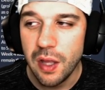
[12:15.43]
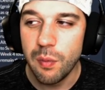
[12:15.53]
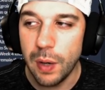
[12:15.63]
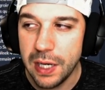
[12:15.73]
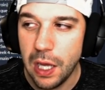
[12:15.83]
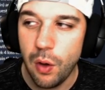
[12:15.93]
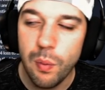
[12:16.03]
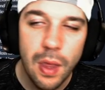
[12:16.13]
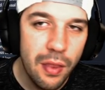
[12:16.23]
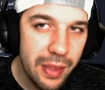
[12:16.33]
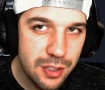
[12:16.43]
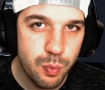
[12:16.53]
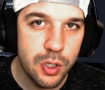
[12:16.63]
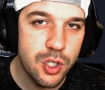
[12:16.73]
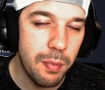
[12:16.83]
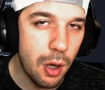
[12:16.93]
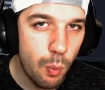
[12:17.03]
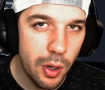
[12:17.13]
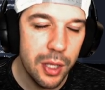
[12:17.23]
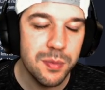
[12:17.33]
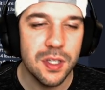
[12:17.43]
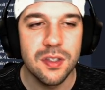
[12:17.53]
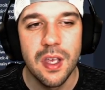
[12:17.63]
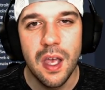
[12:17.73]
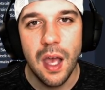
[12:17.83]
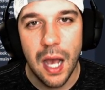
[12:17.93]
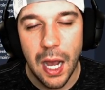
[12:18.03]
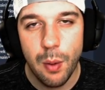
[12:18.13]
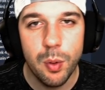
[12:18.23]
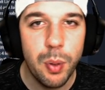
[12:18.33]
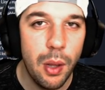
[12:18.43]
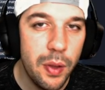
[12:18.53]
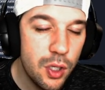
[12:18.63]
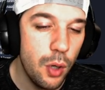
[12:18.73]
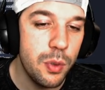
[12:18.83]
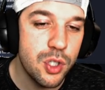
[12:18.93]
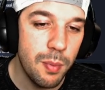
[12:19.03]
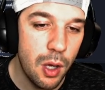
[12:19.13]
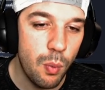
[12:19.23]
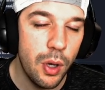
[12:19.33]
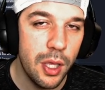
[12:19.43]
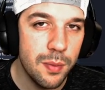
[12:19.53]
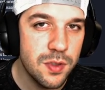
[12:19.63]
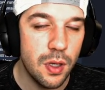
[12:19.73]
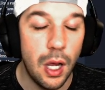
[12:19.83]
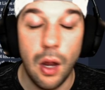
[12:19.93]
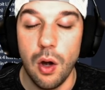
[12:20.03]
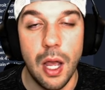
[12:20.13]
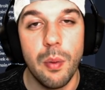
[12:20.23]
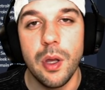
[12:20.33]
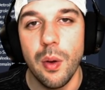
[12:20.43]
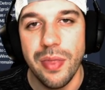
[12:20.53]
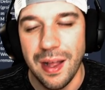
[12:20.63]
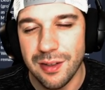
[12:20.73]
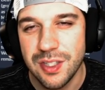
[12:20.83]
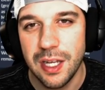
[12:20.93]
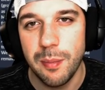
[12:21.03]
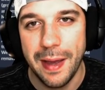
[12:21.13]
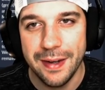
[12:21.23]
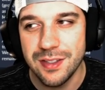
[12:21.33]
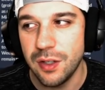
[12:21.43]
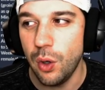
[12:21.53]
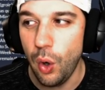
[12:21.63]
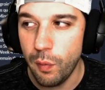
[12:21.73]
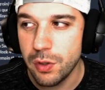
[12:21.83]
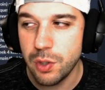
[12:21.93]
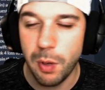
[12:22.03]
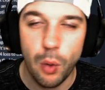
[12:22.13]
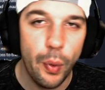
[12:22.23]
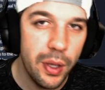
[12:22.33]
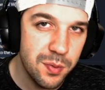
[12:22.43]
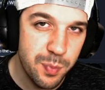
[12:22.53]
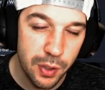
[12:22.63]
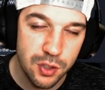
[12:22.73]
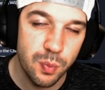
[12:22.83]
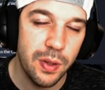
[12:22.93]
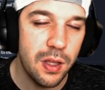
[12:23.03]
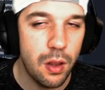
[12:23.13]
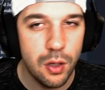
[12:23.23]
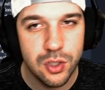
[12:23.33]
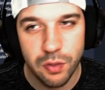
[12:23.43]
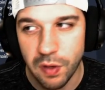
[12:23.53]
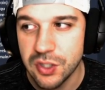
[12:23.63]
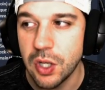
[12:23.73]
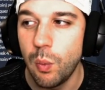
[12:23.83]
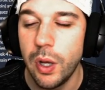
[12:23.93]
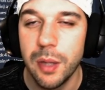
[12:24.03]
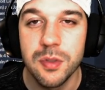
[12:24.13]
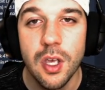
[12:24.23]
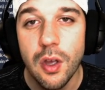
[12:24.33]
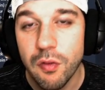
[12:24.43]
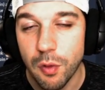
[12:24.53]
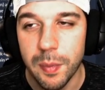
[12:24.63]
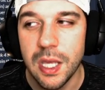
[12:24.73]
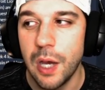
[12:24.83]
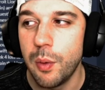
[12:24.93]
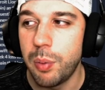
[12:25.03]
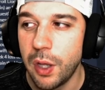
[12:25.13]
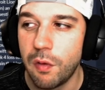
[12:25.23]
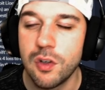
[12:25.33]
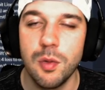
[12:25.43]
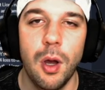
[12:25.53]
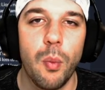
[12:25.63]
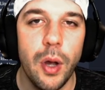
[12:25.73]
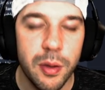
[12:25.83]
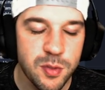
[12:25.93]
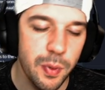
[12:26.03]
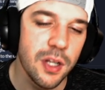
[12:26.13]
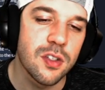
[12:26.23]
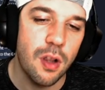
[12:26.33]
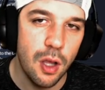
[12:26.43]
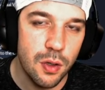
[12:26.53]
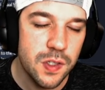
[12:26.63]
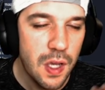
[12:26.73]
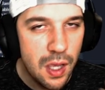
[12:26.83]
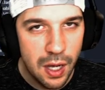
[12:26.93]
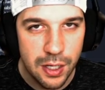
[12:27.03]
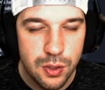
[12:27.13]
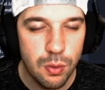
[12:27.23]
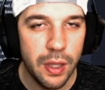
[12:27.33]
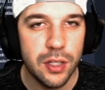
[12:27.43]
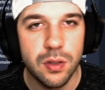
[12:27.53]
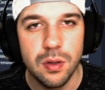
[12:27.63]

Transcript: right now that's where Jamaal Williams is. I would probably go with Jamaal Williams, or I would go with Alexander Mattison over Jamaal Williams, but it's really close. Javonte Williams, for me, I would play over Jamaal Williams, but it's close. I do like